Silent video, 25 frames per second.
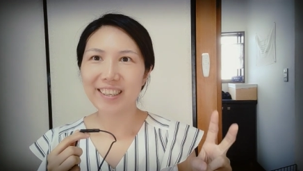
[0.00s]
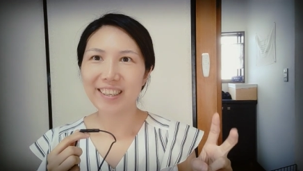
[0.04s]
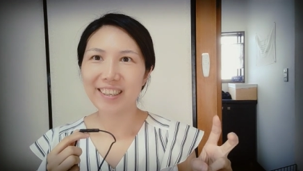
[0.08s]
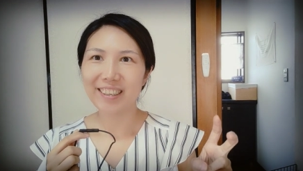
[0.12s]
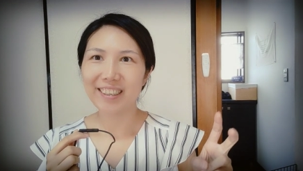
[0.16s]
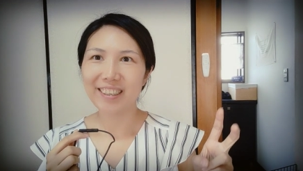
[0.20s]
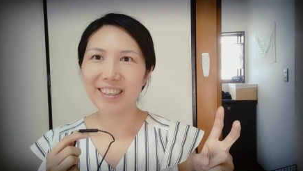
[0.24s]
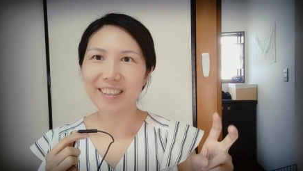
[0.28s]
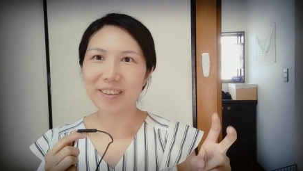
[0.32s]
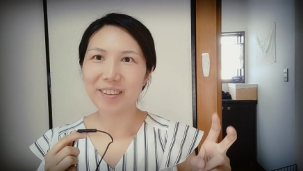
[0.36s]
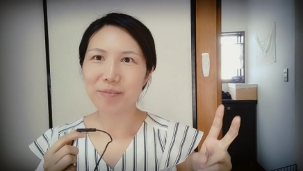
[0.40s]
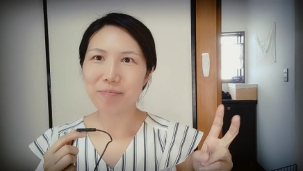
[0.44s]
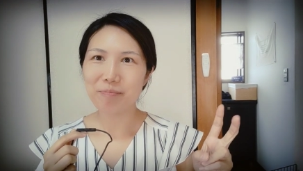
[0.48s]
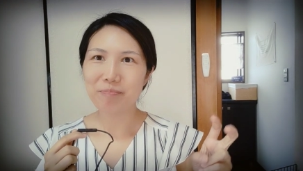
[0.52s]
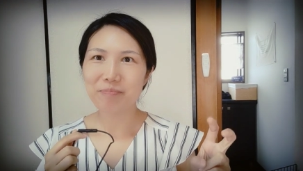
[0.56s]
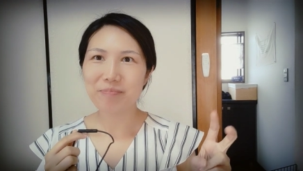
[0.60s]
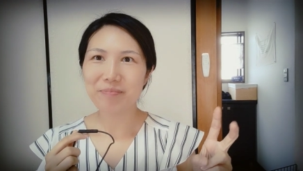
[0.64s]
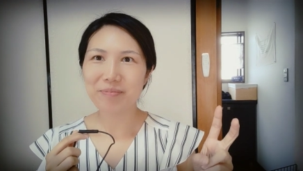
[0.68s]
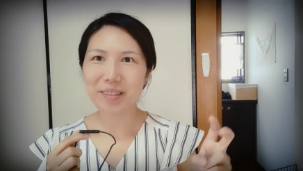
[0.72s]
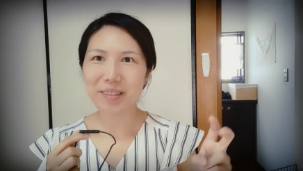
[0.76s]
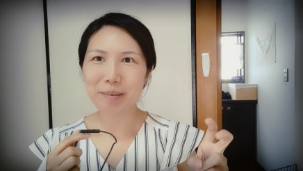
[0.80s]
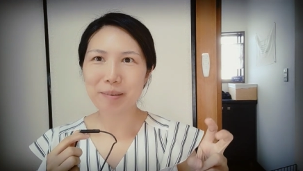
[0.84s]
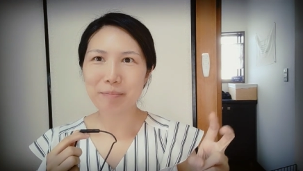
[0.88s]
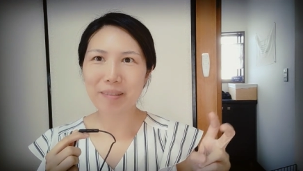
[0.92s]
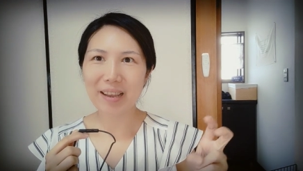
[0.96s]
um,
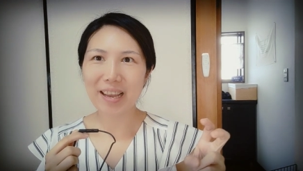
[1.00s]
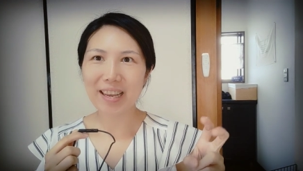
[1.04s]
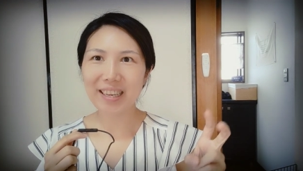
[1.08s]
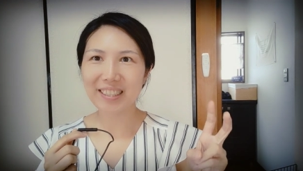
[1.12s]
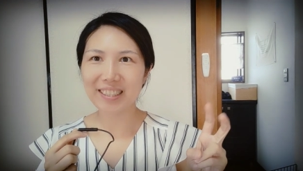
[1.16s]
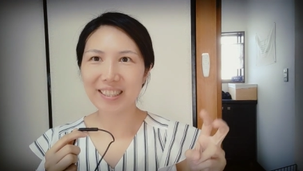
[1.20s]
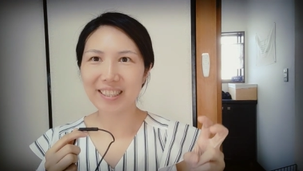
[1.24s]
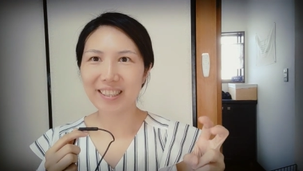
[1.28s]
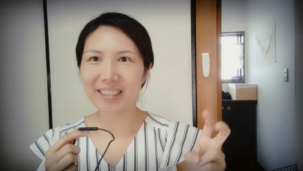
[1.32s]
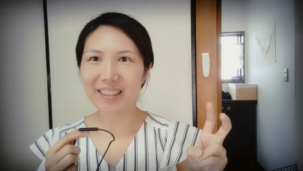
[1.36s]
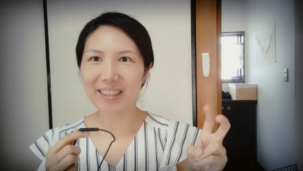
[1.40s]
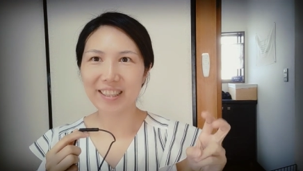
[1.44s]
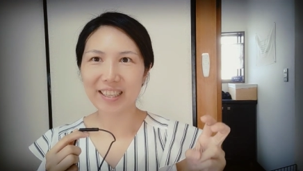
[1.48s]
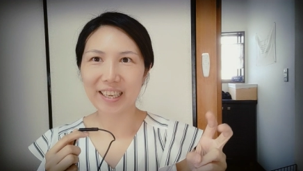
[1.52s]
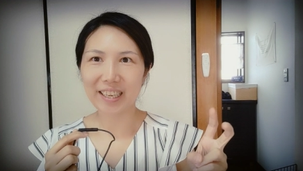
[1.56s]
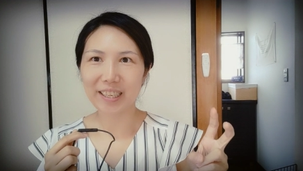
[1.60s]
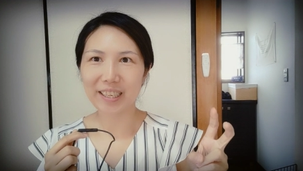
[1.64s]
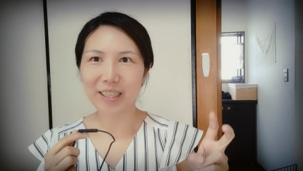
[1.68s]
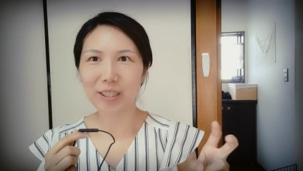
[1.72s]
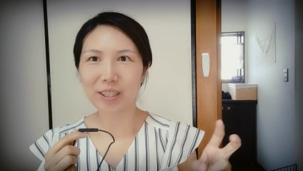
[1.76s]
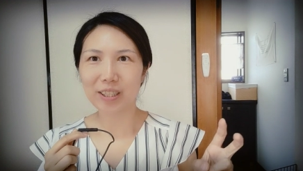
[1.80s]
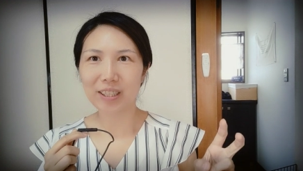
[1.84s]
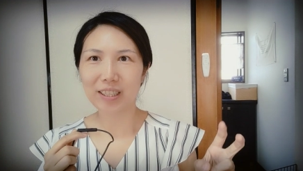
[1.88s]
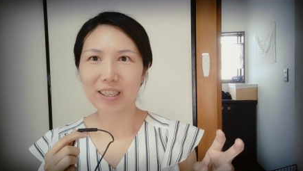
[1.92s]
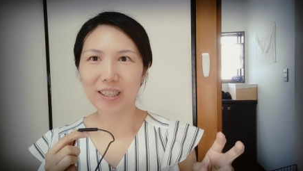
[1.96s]
the magic thing